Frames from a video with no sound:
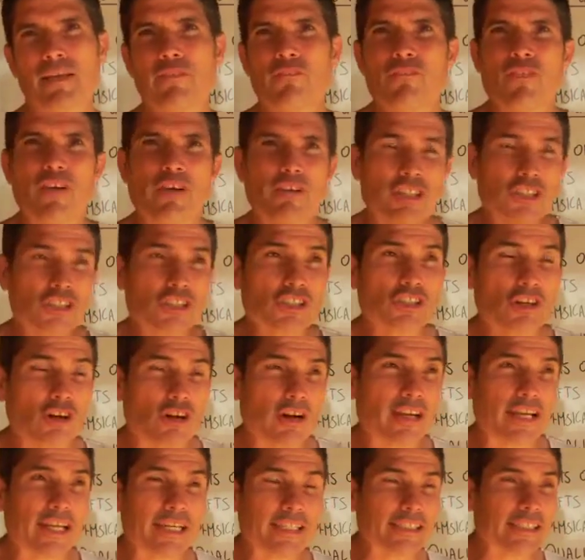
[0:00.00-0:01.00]
Fairy's
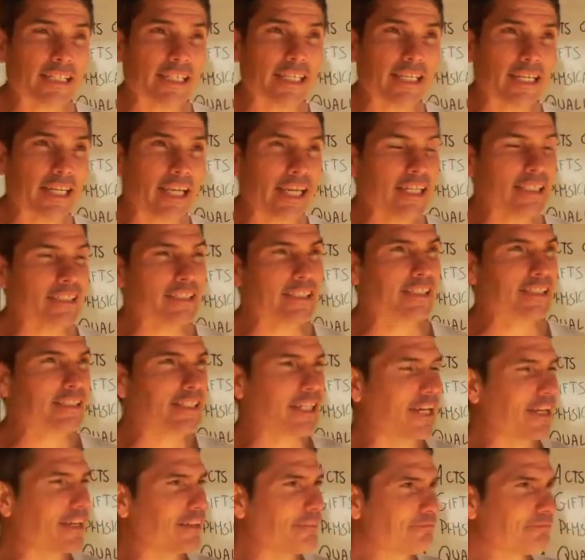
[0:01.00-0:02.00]
Chinese Indonesian,
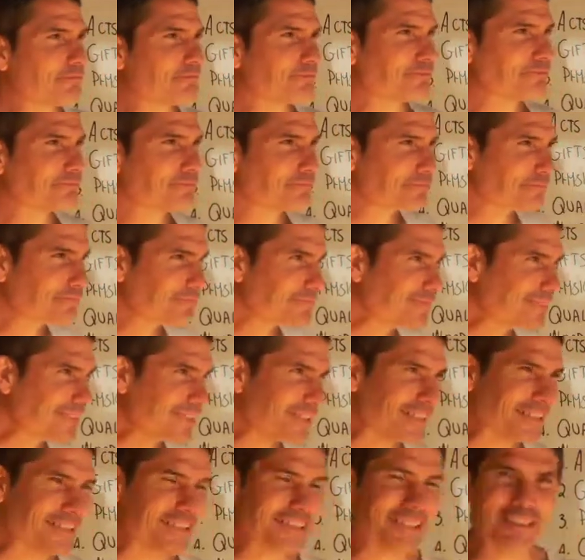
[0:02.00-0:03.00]
so
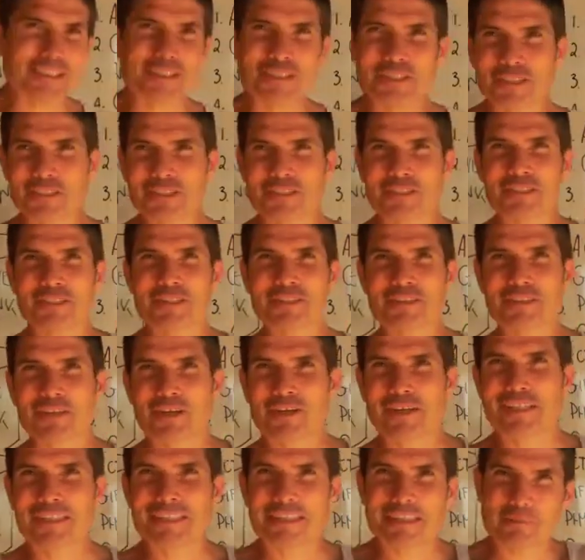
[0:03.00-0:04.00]
she's used to
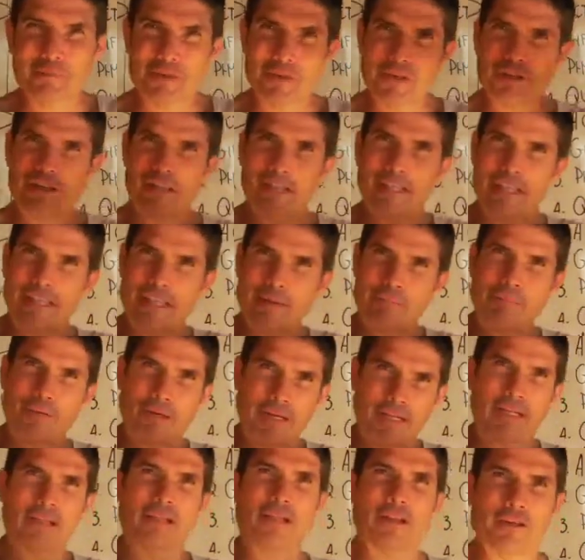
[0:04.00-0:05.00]
Chinese community. They're
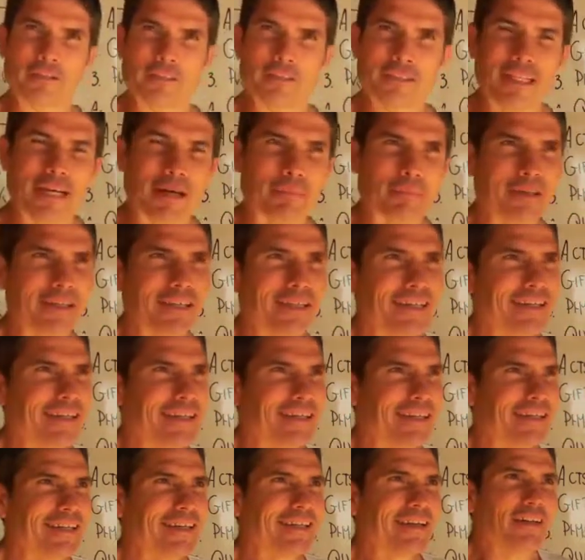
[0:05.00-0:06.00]
pretty closed up.
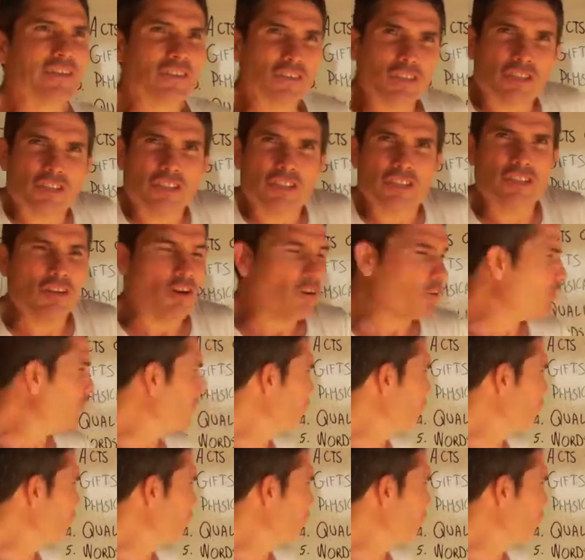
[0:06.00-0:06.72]
So she's not